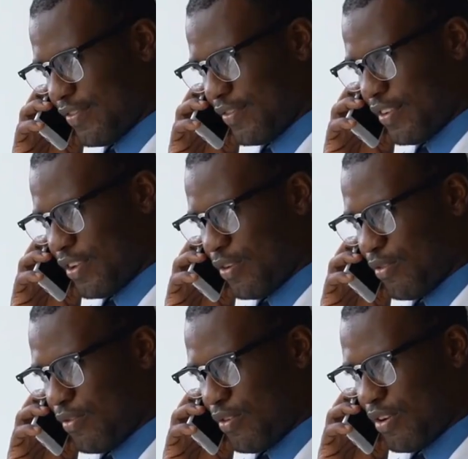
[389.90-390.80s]
So I
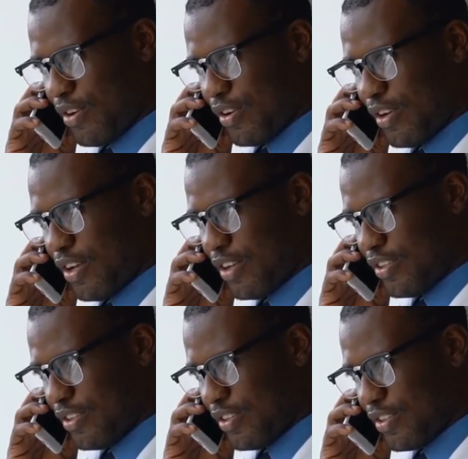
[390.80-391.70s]
called my
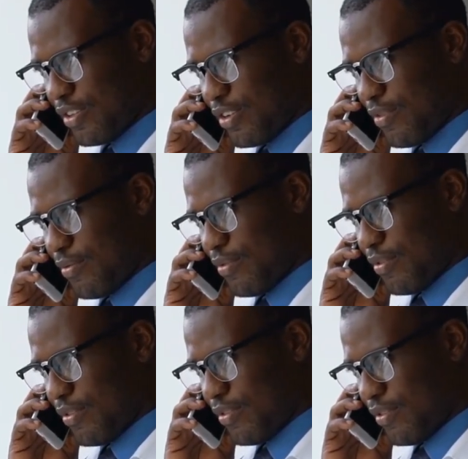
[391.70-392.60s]
gastroenterologist, and he
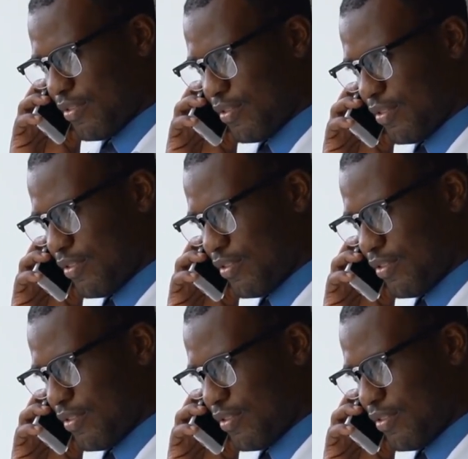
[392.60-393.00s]
said,